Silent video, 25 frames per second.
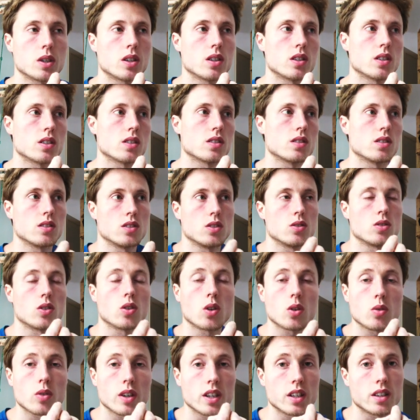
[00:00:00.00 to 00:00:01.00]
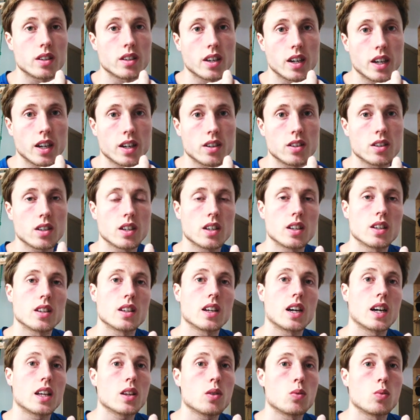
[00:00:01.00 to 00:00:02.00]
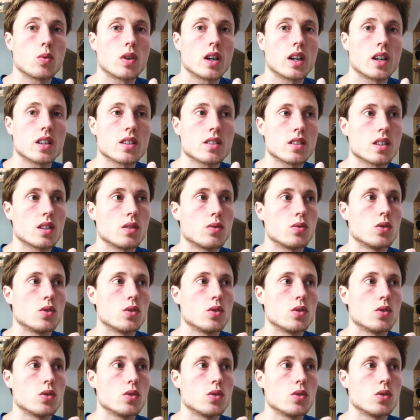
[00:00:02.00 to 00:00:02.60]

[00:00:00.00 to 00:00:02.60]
because you're already tired, and otherwise,